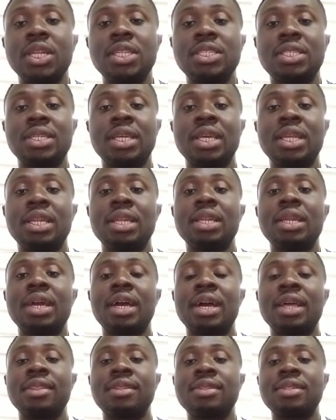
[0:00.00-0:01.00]
Palace and
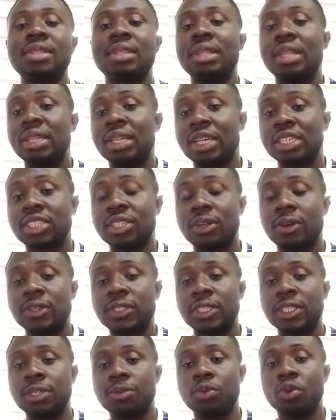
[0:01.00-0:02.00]
at the
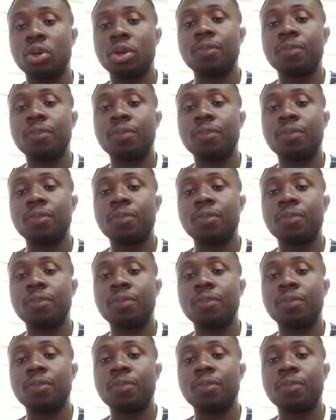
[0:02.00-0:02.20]
national team,